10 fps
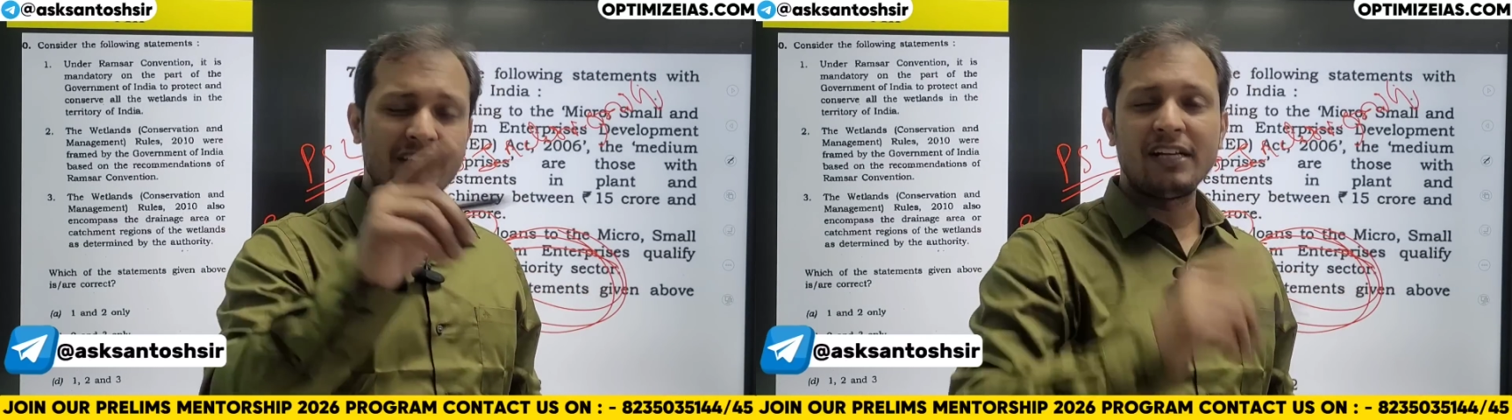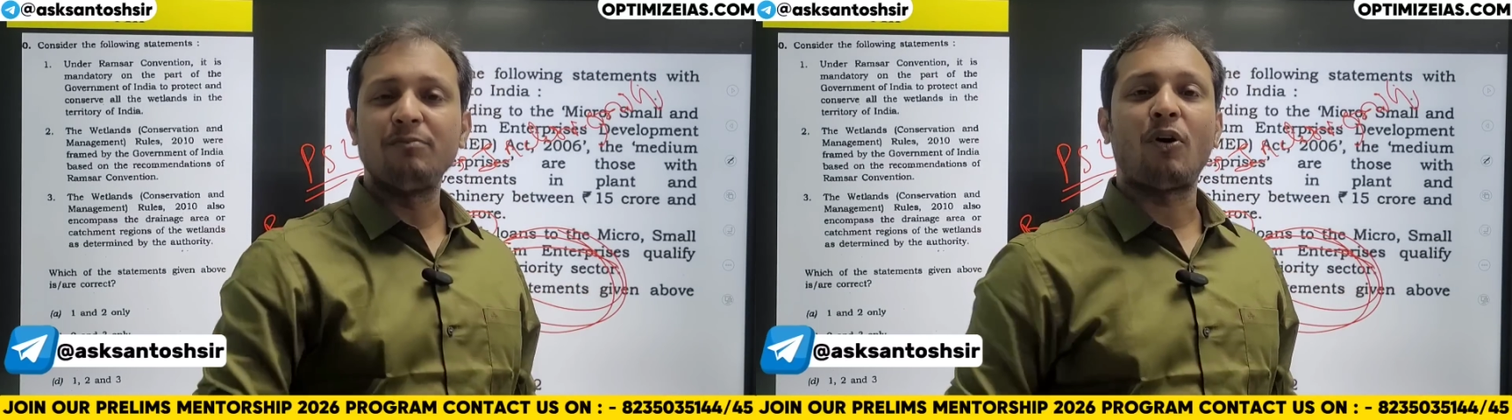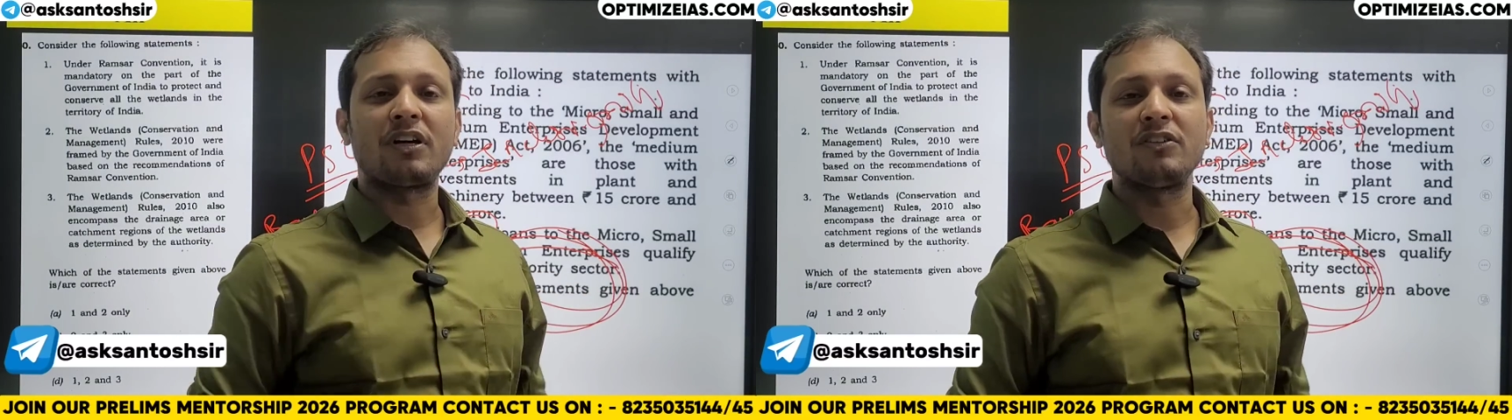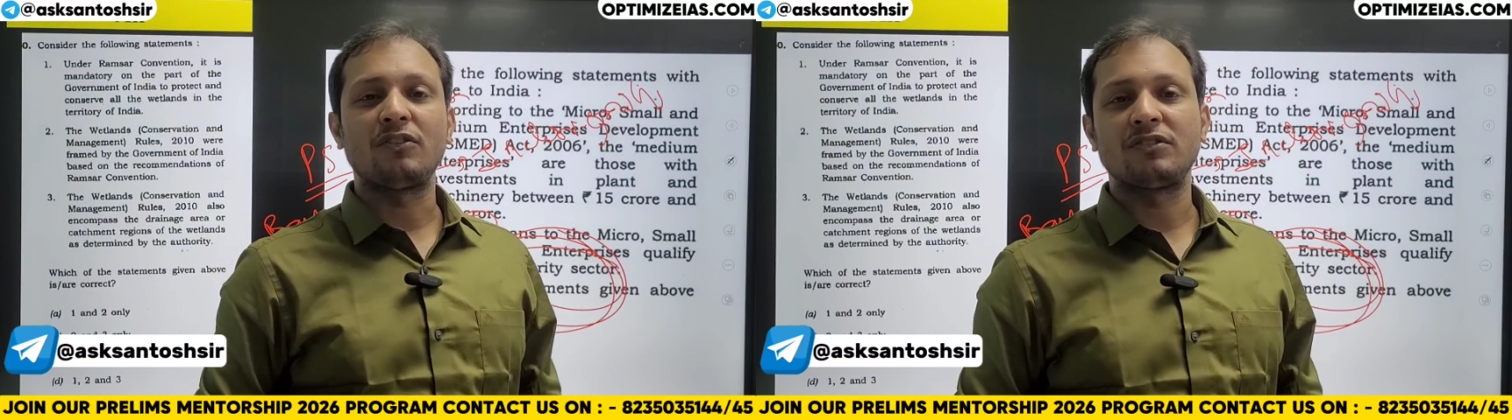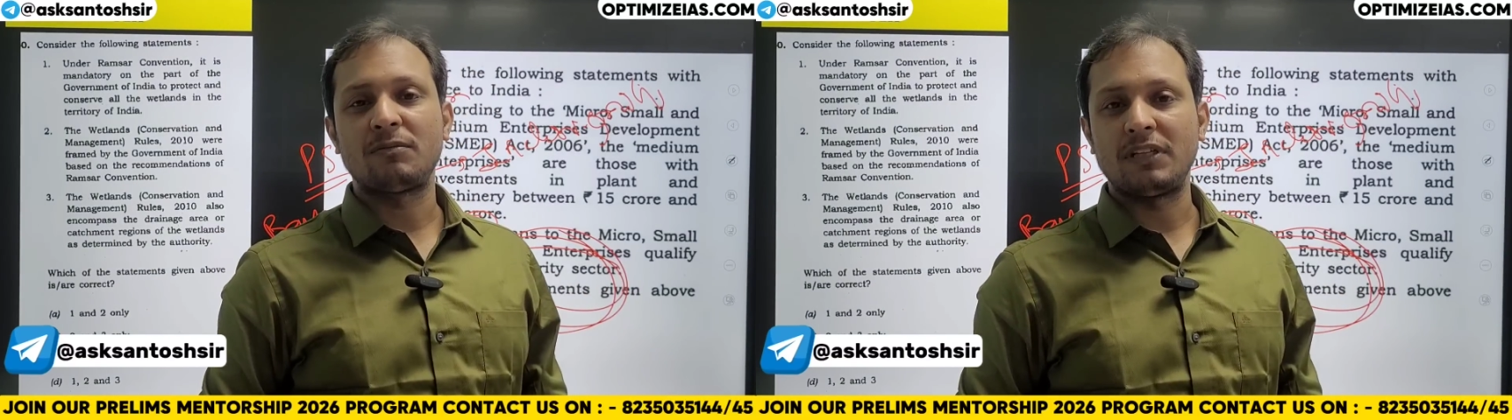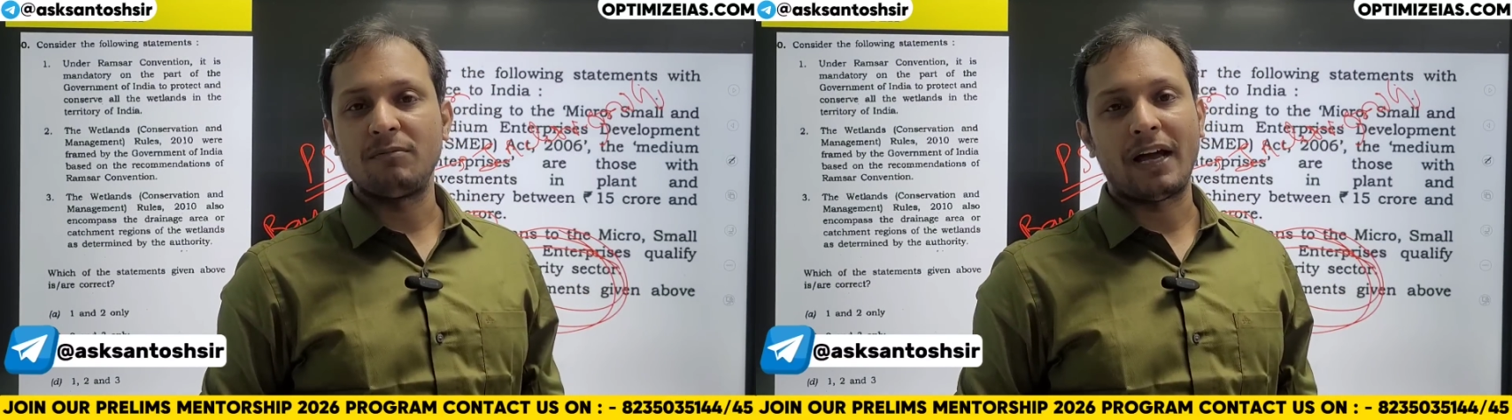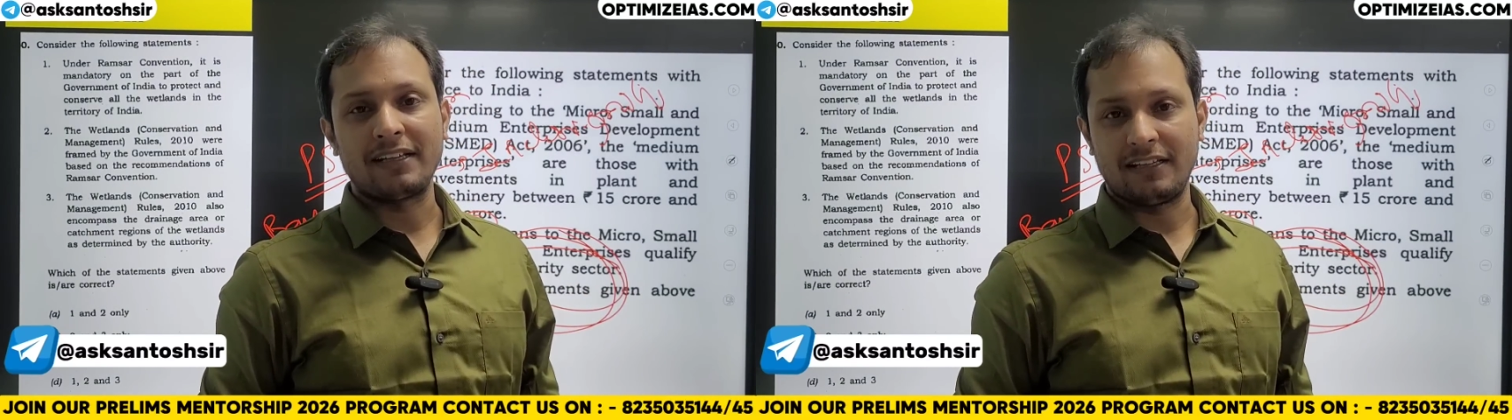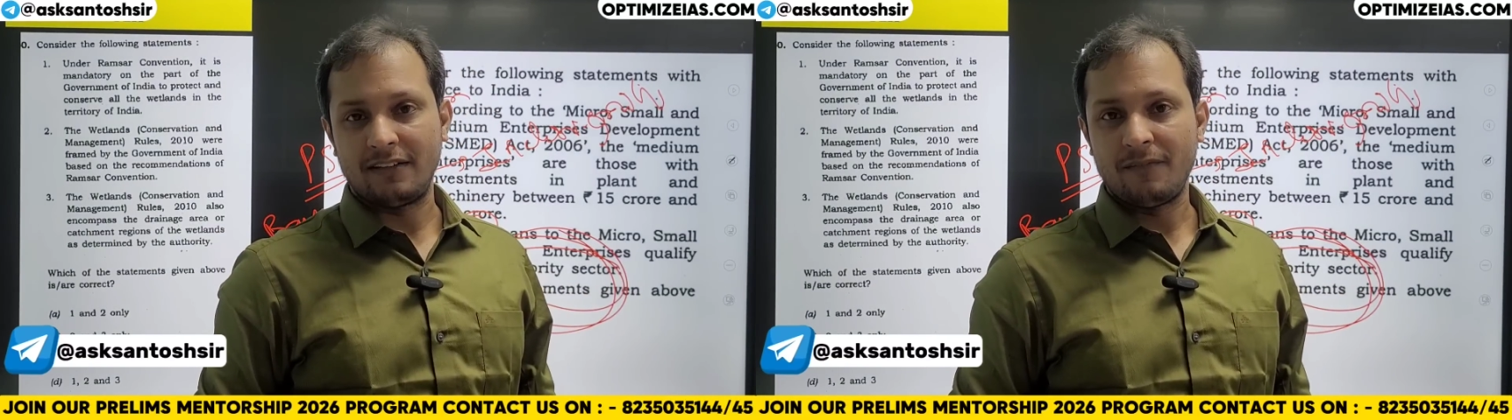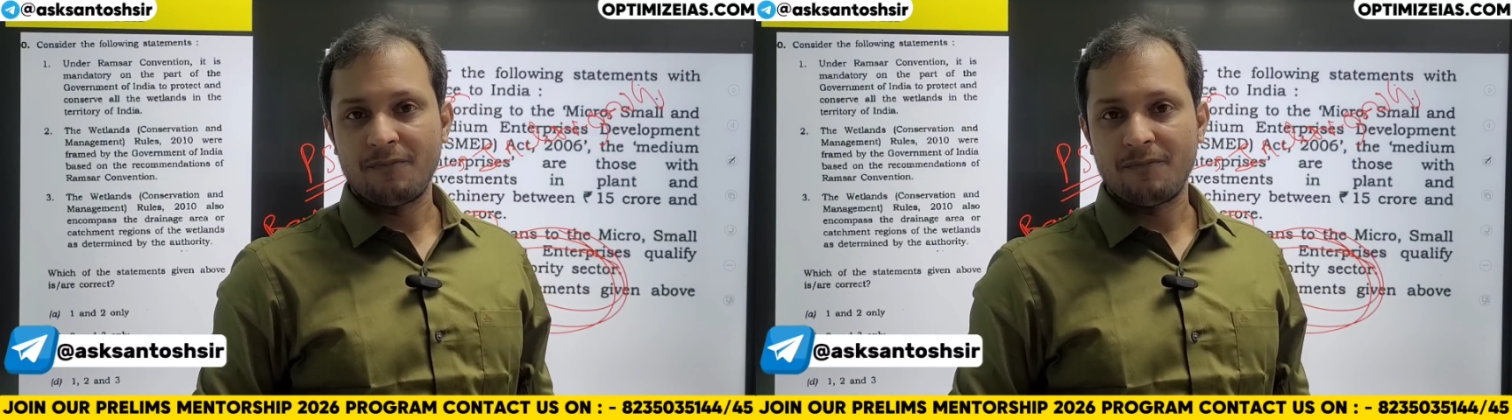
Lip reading: very important concept in banking.